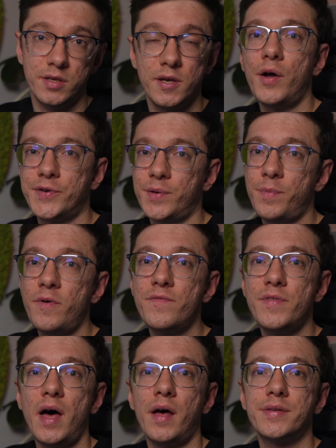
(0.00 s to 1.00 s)
On top of
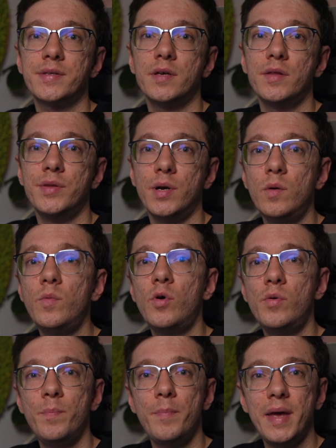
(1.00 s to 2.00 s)
that, there
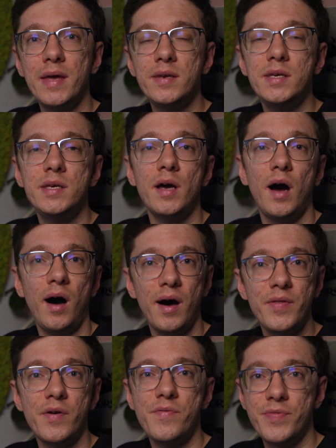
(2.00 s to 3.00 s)
were many
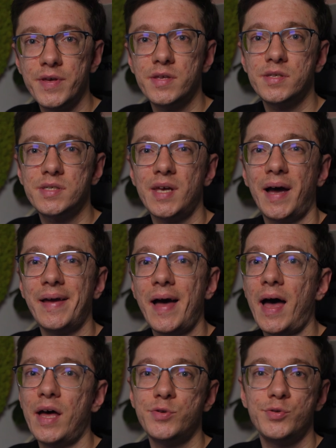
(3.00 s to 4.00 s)
other things I
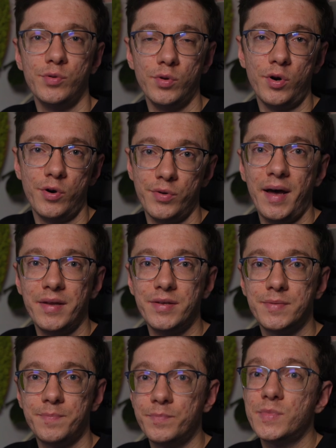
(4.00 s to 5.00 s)
had to learn
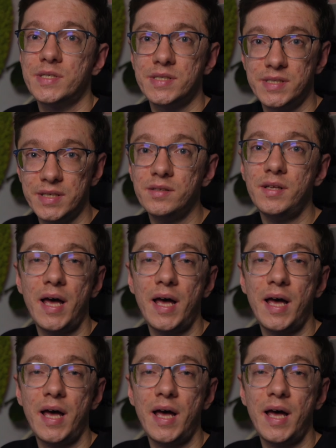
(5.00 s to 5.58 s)
and still